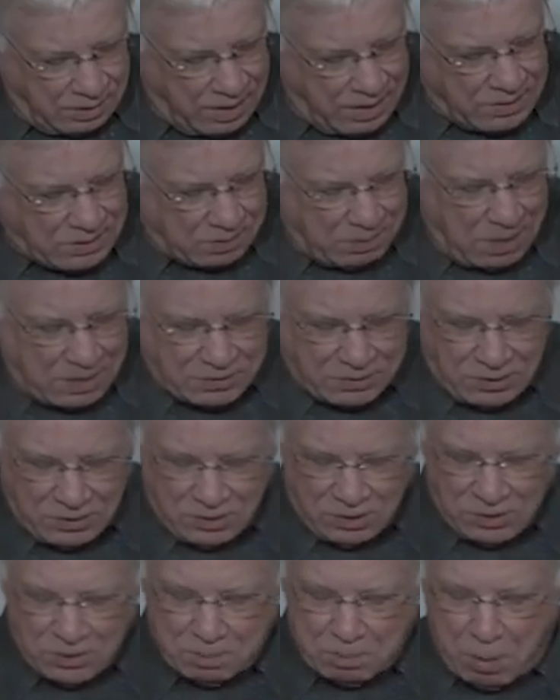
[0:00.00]
Today's message
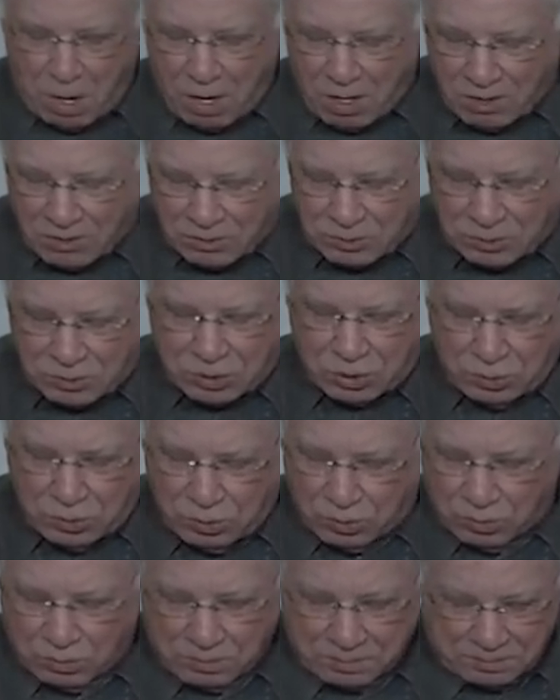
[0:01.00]
is part
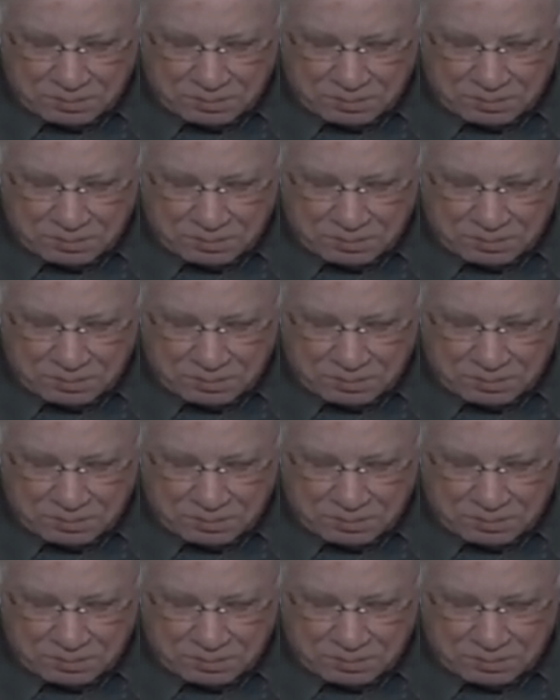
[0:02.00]
two